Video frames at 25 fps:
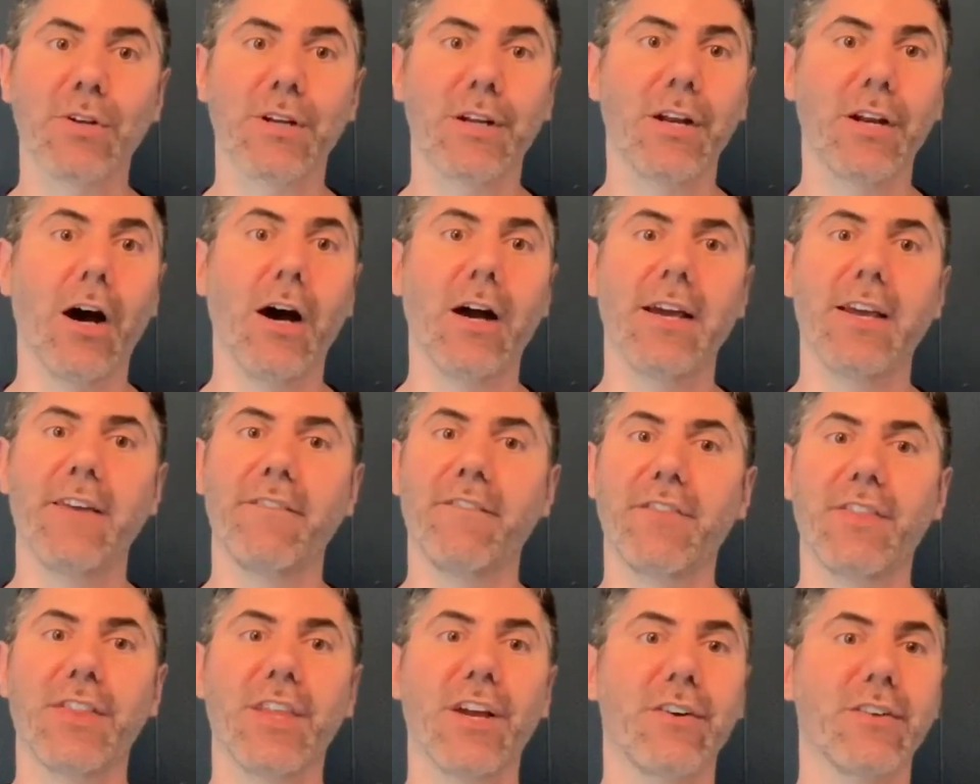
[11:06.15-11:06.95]
And
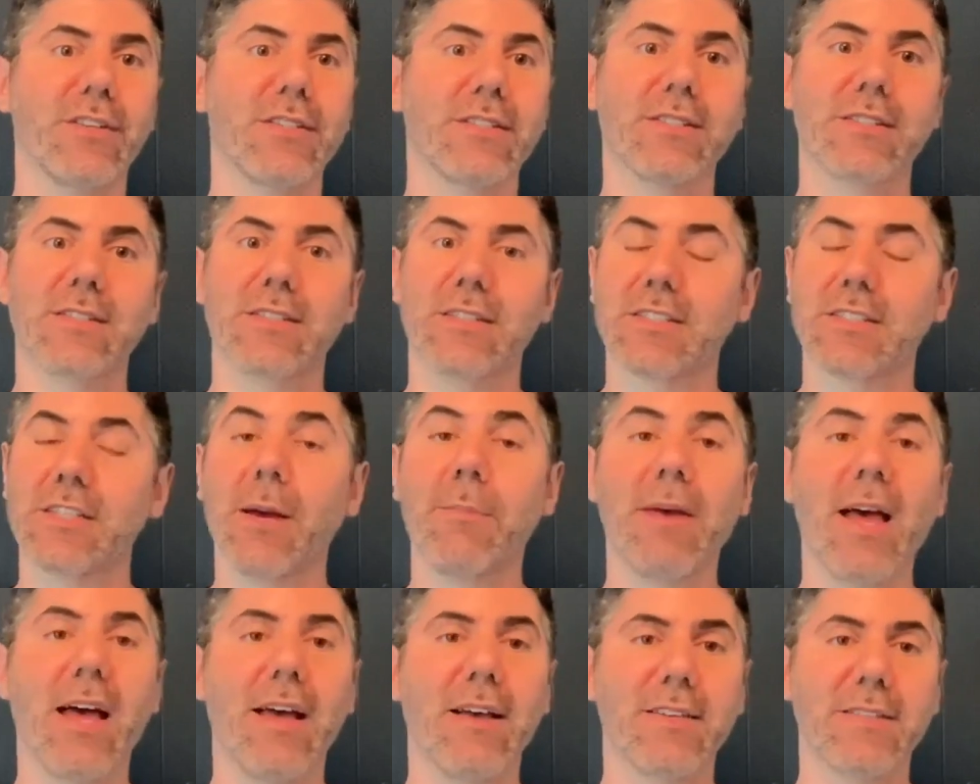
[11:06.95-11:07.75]
if there's
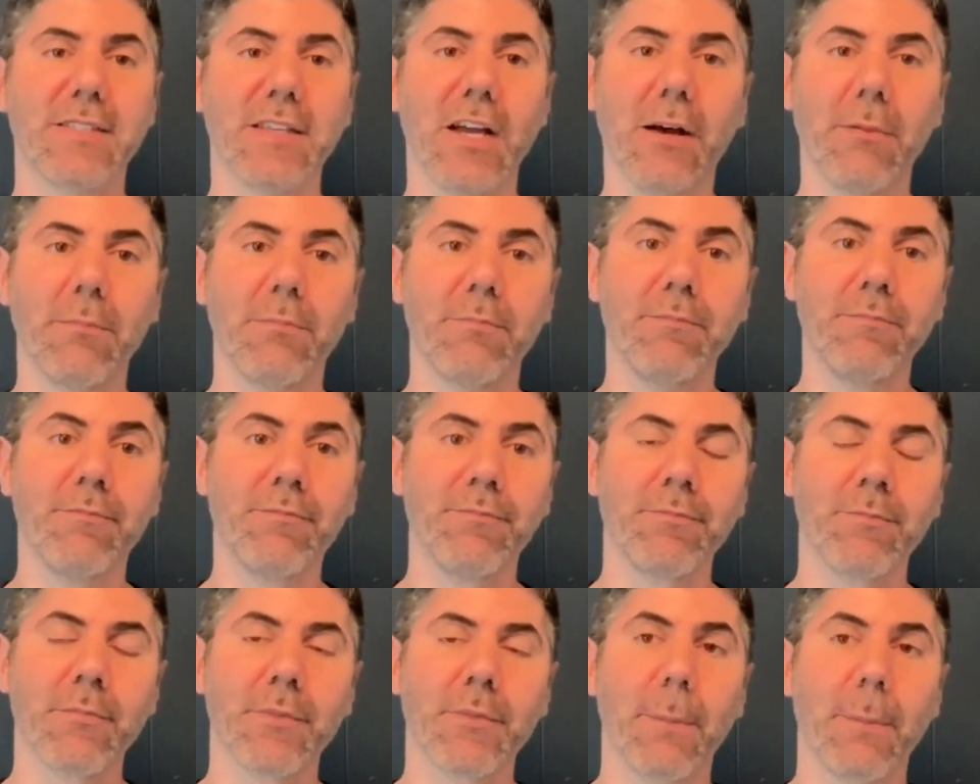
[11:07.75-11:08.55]
some
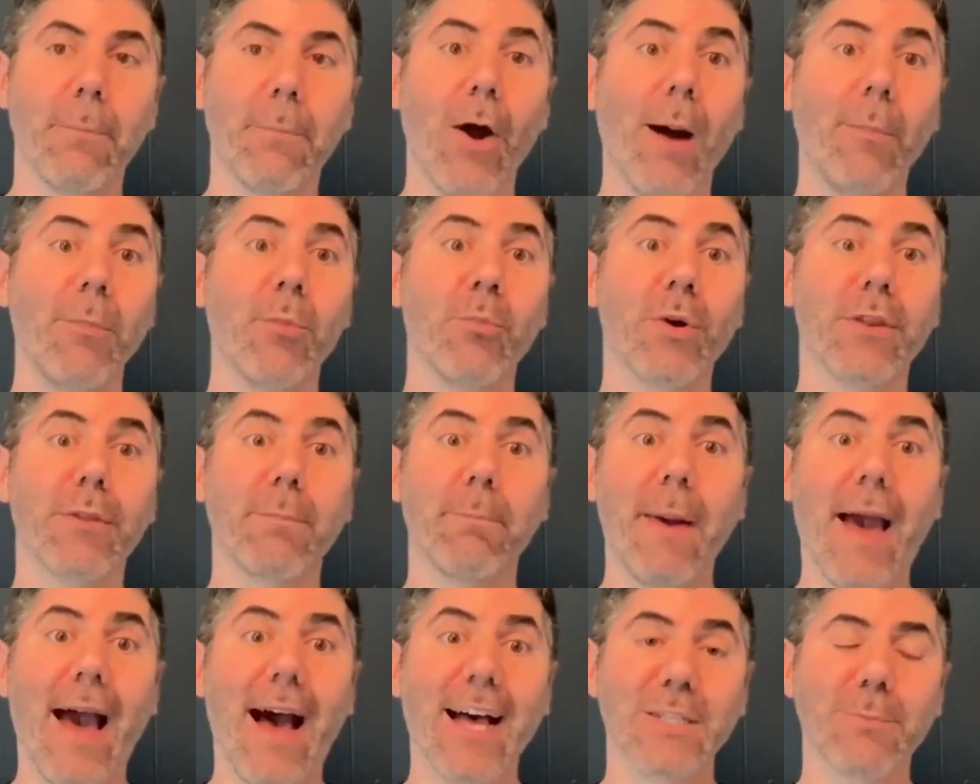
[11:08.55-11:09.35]

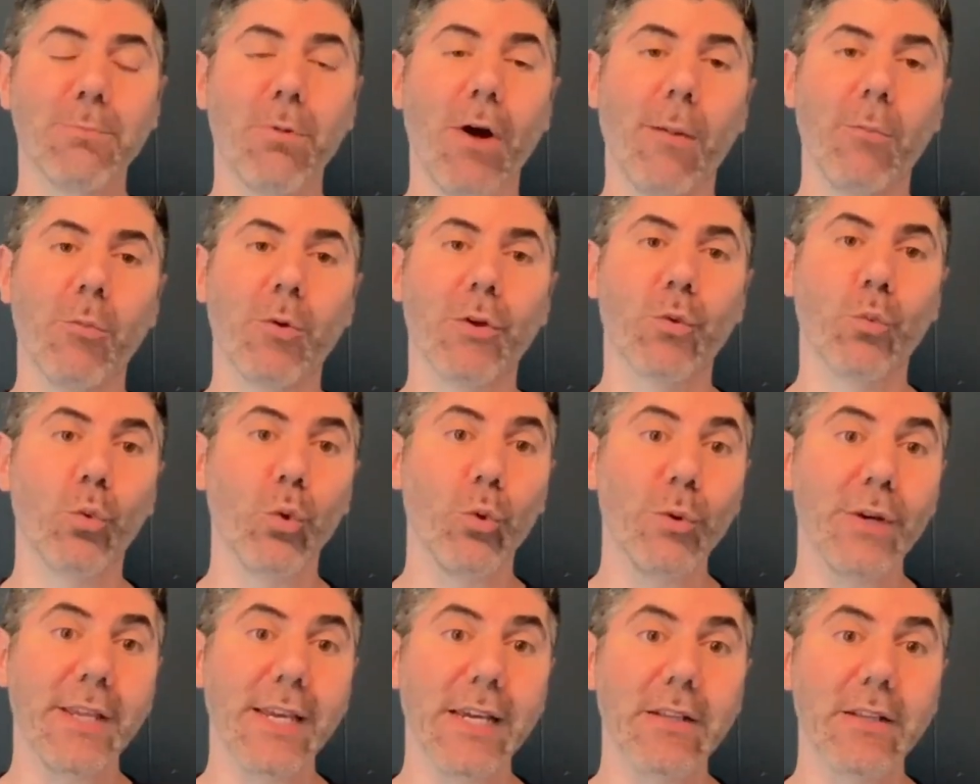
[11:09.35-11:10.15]
past problem with
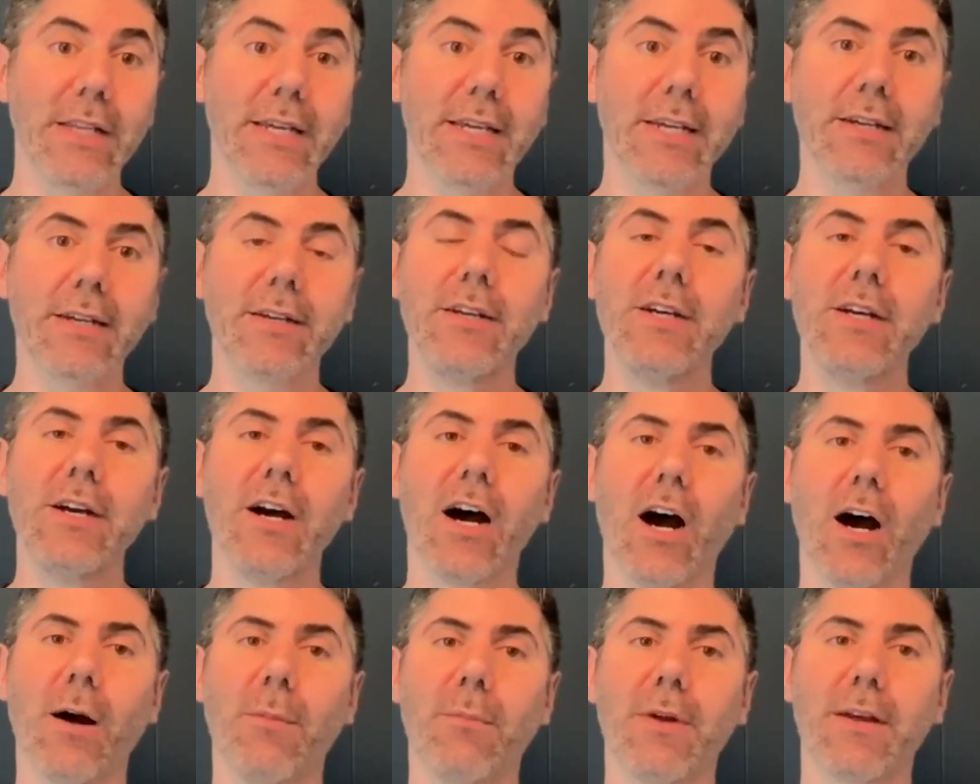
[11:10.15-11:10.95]
wound healing,
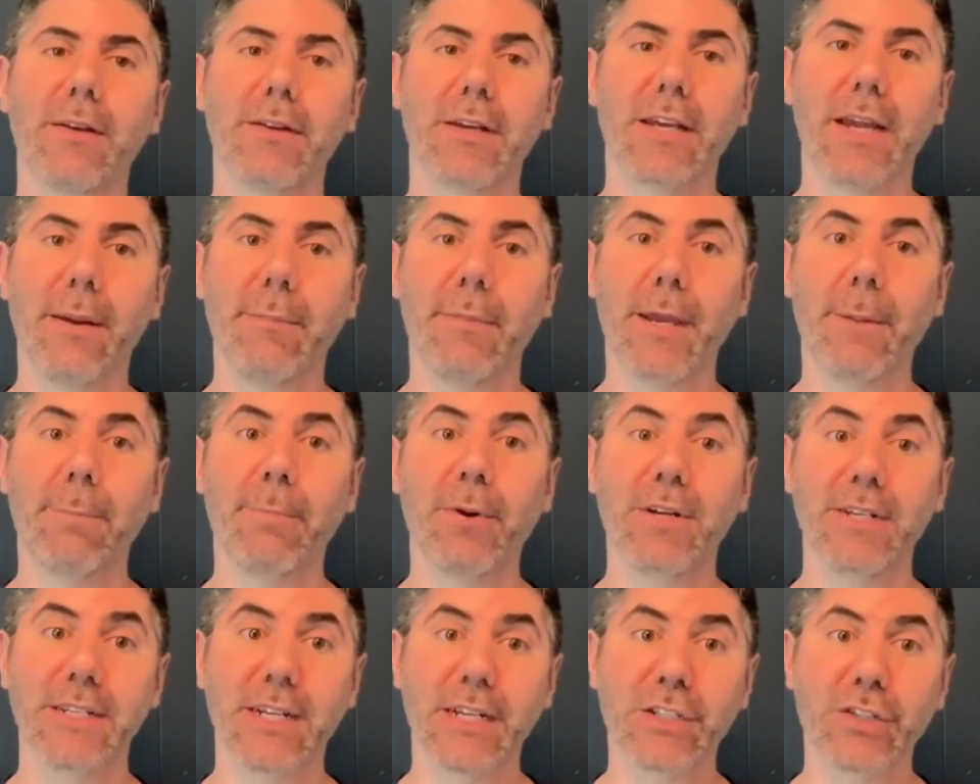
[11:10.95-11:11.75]
it can be a
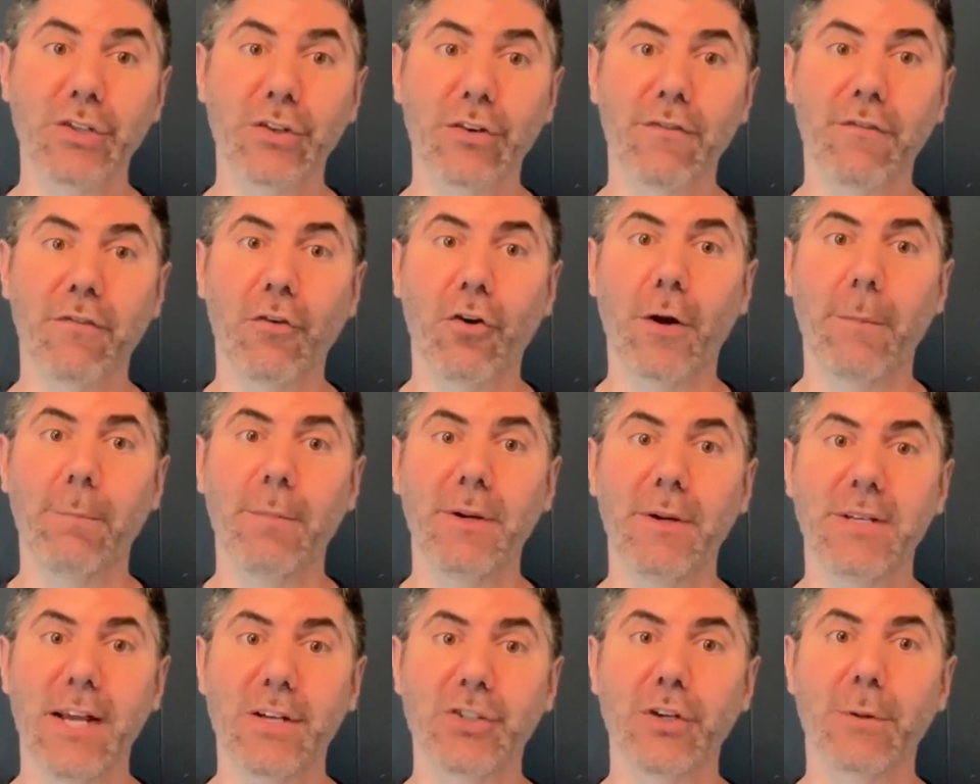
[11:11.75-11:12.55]
predictor for
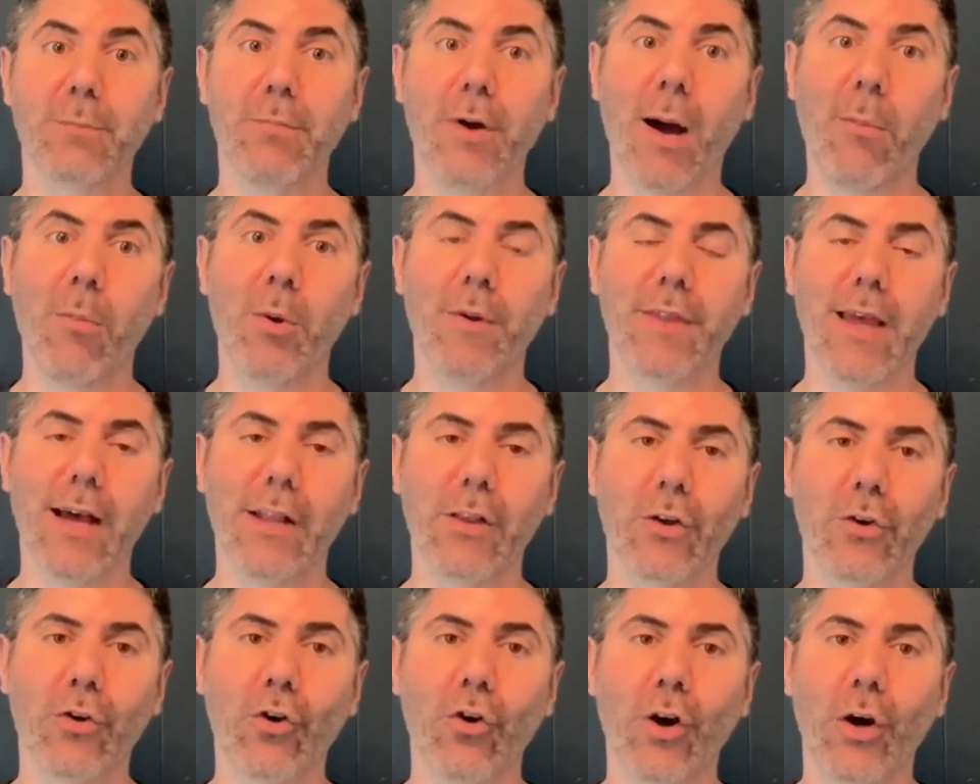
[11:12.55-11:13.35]
a potential problem with
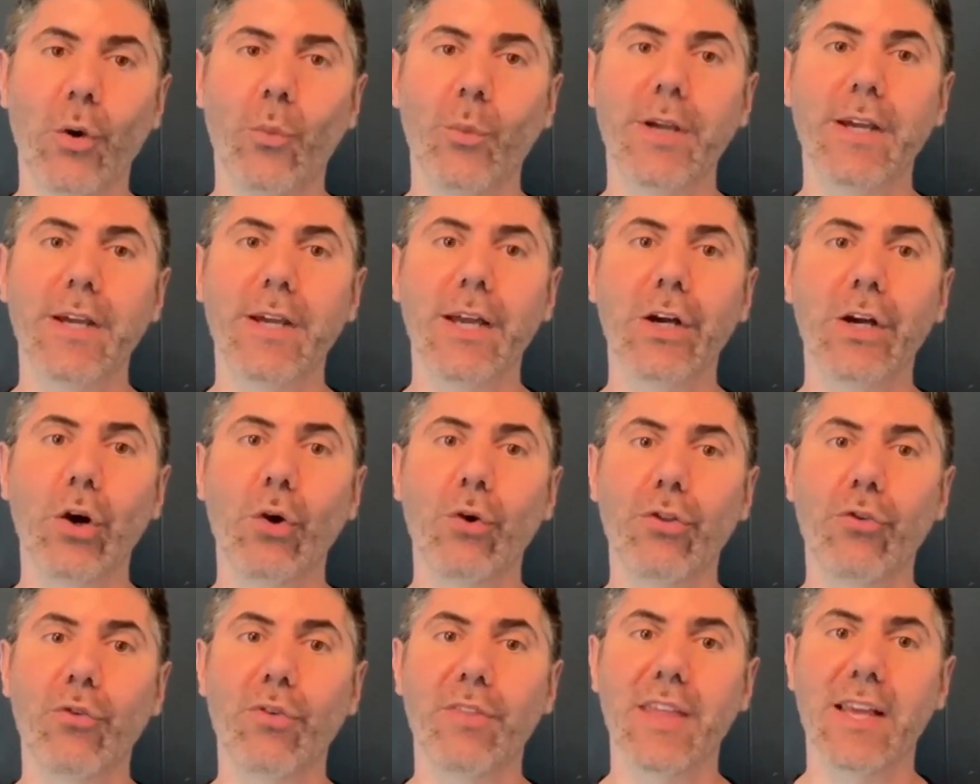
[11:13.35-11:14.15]
Ellacor, and we can
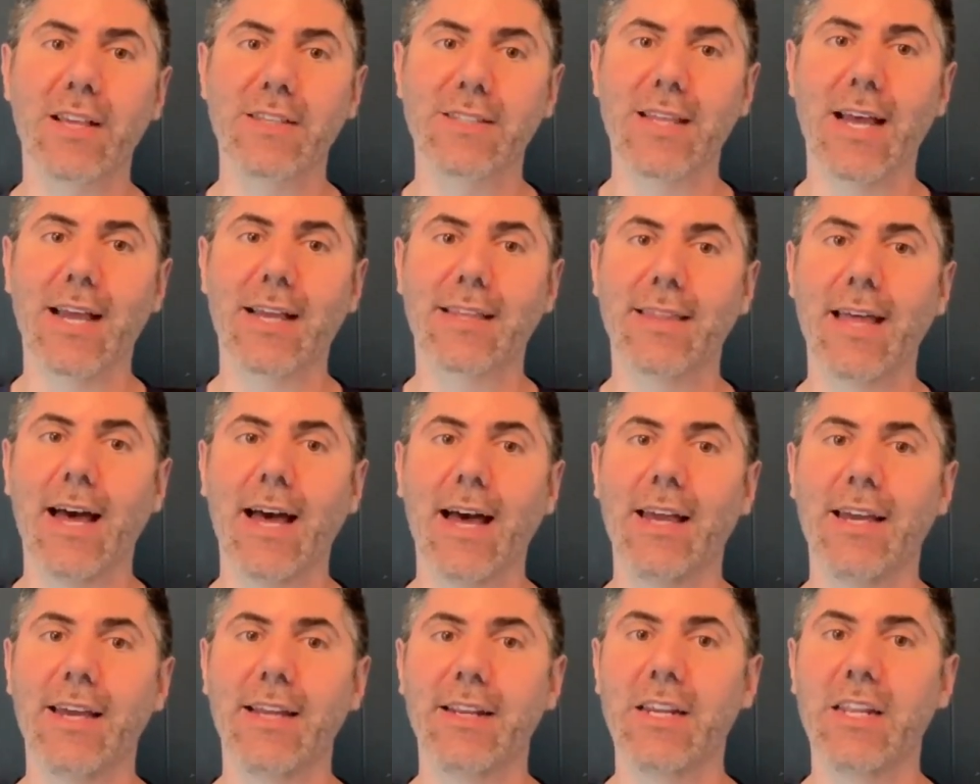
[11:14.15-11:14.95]
go through things like
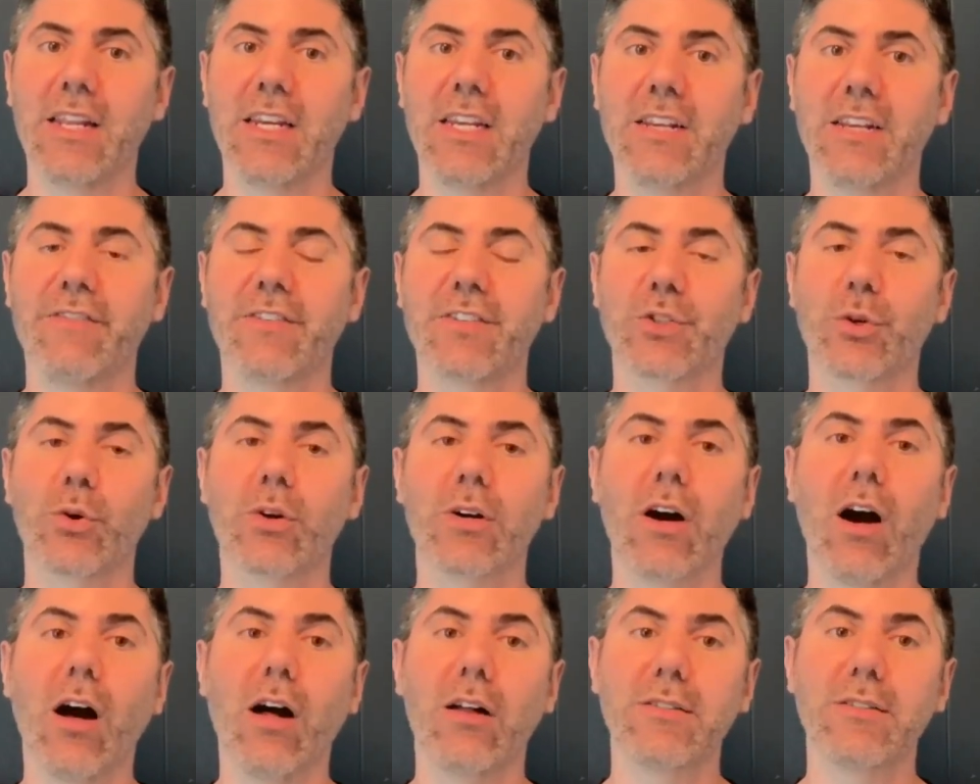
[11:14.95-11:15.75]
that in an
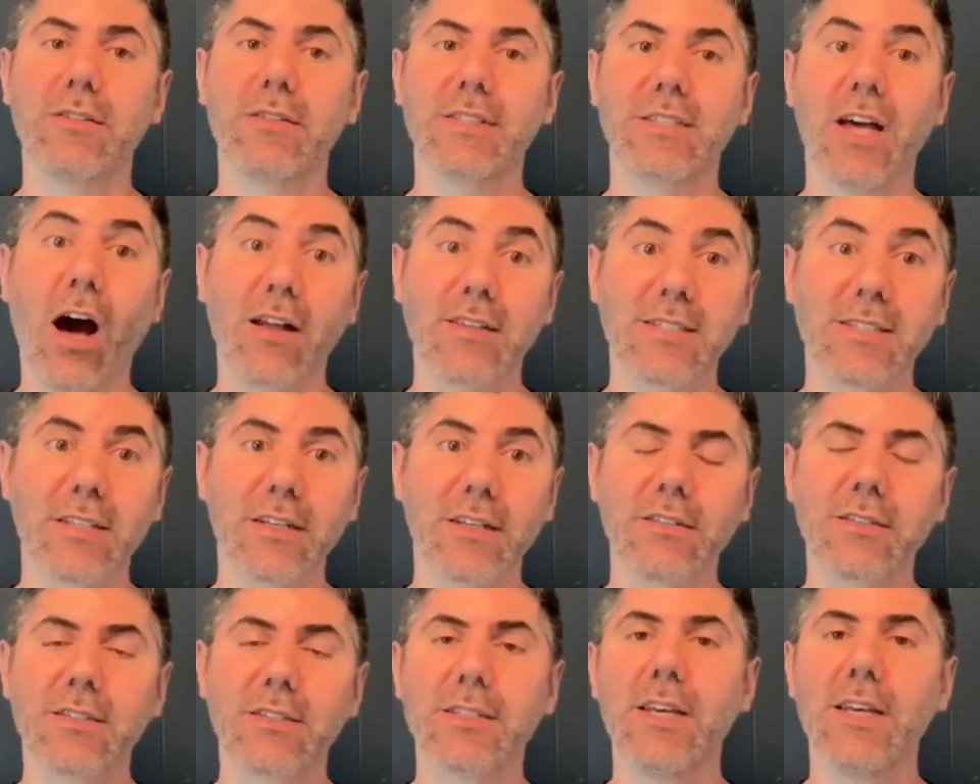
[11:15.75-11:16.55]
individual
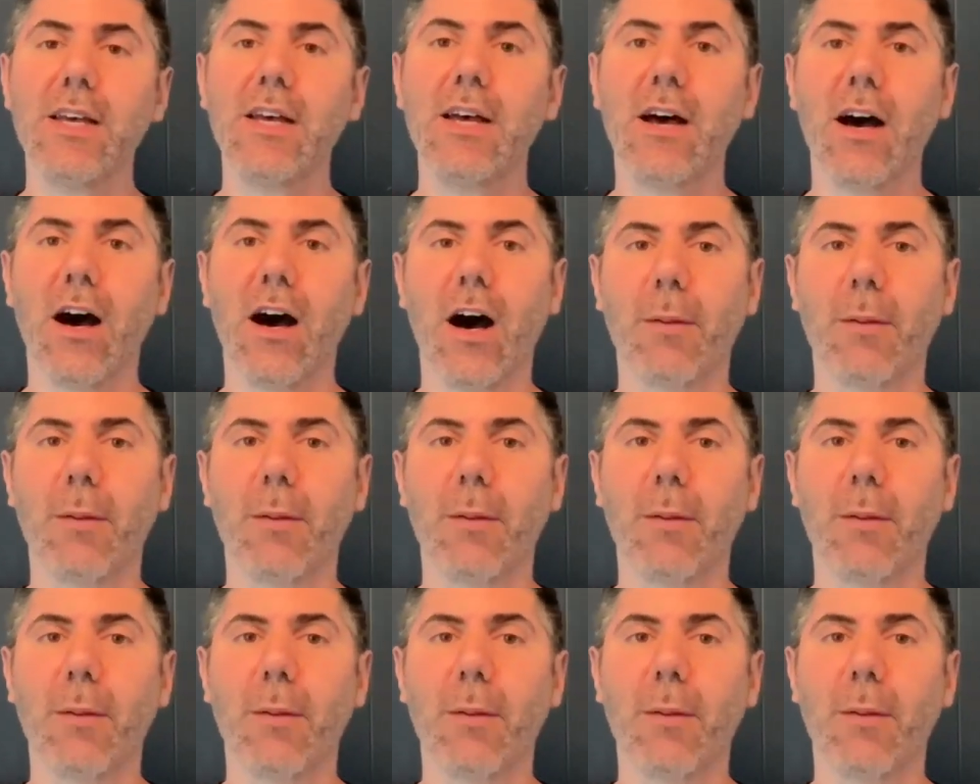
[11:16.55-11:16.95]
consults